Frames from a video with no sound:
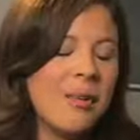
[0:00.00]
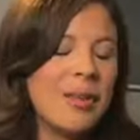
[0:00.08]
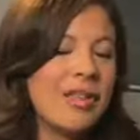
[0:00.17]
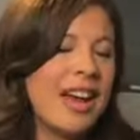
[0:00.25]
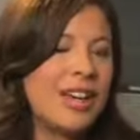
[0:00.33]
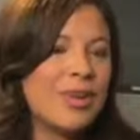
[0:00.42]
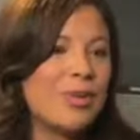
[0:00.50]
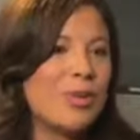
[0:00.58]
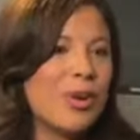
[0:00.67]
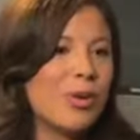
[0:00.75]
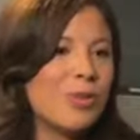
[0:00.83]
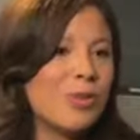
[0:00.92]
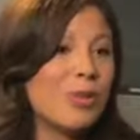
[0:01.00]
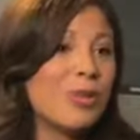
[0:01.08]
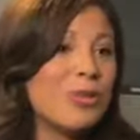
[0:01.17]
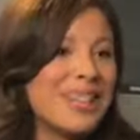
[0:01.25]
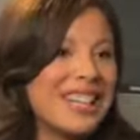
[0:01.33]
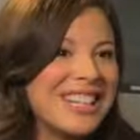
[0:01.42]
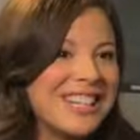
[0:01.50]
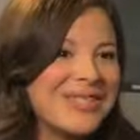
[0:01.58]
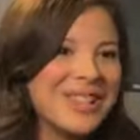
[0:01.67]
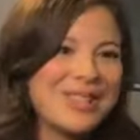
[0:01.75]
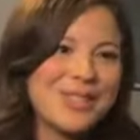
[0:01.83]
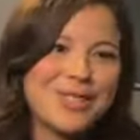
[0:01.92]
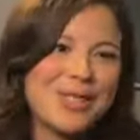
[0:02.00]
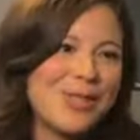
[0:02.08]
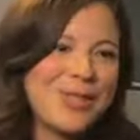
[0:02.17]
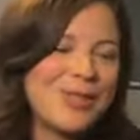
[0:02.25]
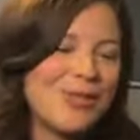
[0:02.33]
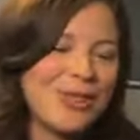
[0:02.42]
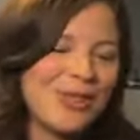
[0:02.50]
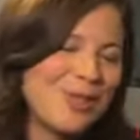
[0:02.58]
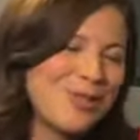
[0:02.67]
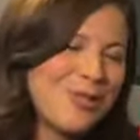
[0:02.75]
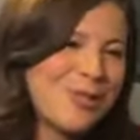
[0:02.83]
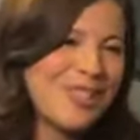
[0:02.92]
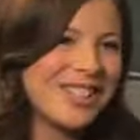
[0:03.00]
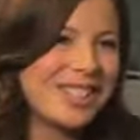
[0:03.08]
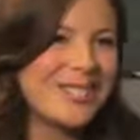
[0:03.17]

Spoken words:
but that you won't ruin it, because you don't want to ruin